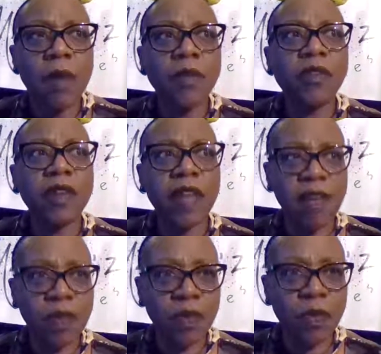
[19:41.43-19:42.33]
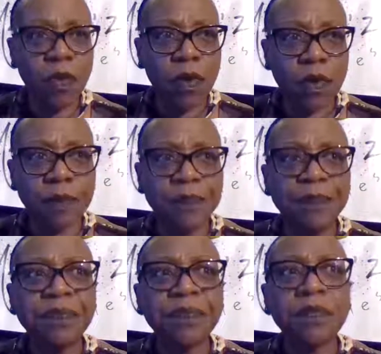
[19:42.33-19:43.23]
She gave me the water.
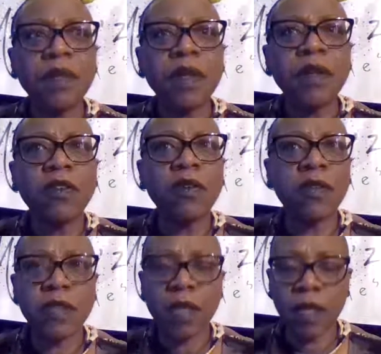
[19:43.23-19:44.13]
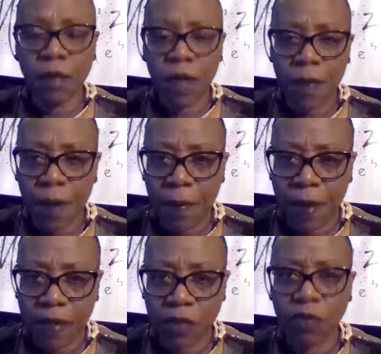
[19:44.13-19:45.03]
She was telling me about
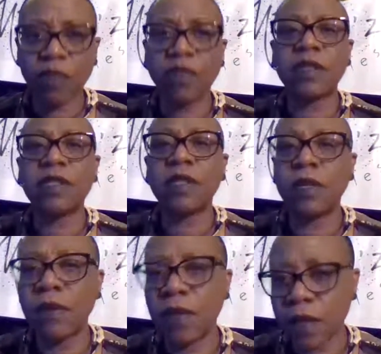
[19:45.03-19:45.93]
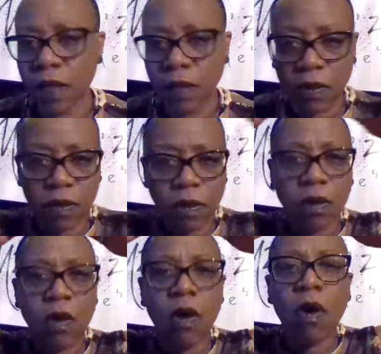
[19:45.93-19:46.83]
my instructions, telling me the doctor's going
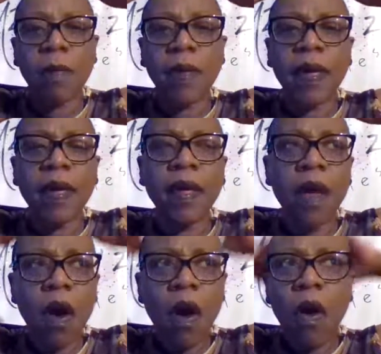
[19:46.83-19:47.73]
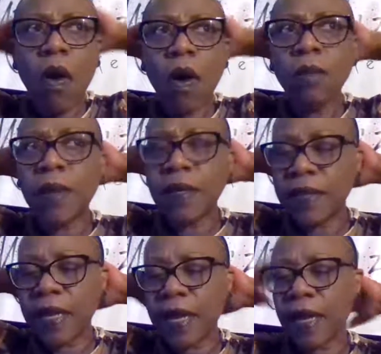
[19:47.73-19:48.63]
to call me on
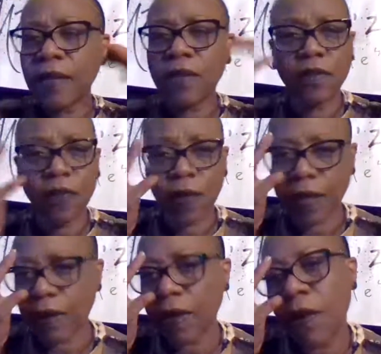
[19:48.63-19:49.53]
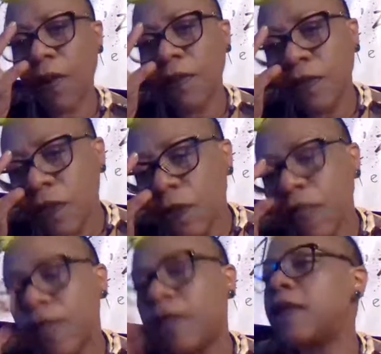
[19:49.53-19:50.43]
Monday to find out how I'm
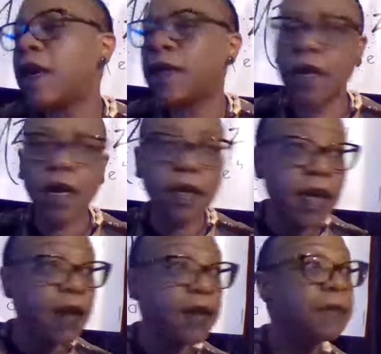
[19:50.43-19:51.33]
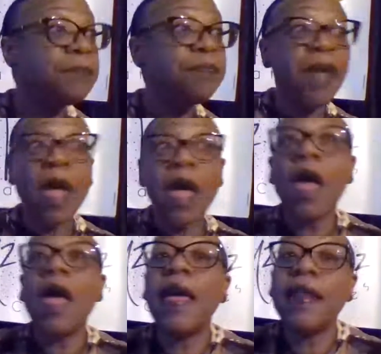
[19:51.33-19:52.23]
doing, yada, yada, yada.
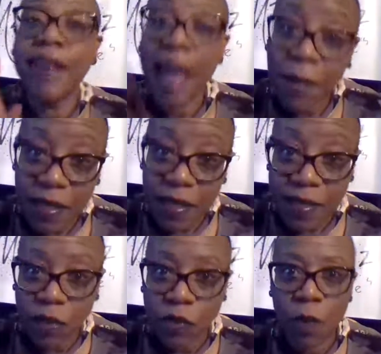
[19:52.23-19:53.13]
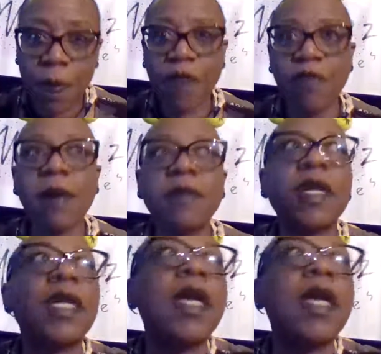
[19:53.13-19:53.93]
Now I'm going to take you to a bathroom. I was like,